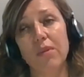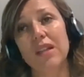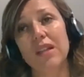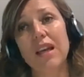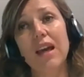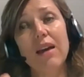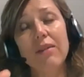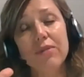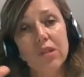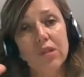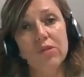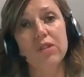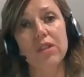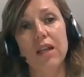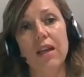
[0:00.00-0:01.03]
But I have to
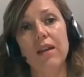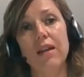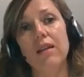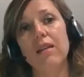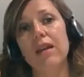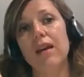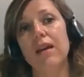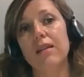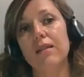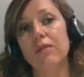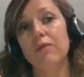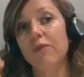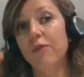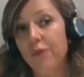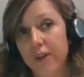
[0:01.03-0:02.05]
say that,
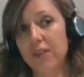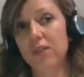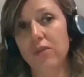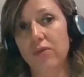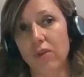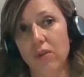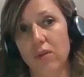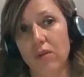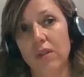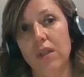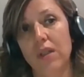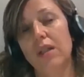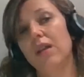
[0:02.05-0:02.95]
first of all,